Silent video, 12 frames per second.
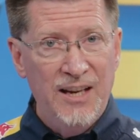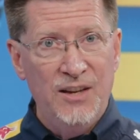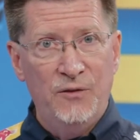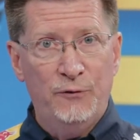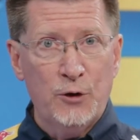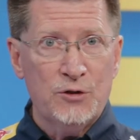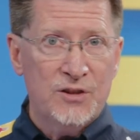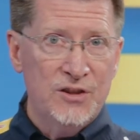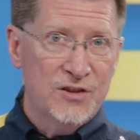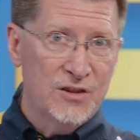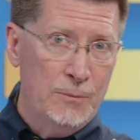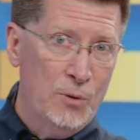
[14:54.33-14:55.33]
It first
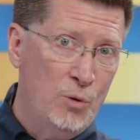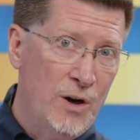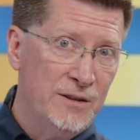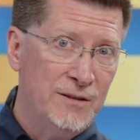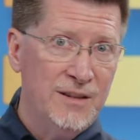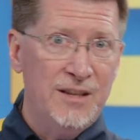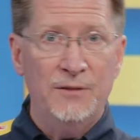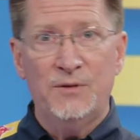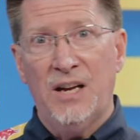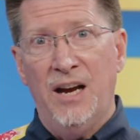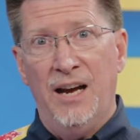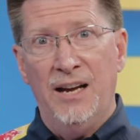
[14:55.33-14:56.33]
is, number one,
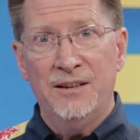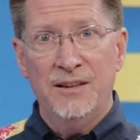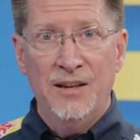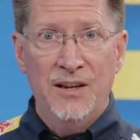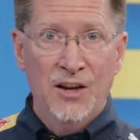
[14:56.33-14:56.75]
give to God.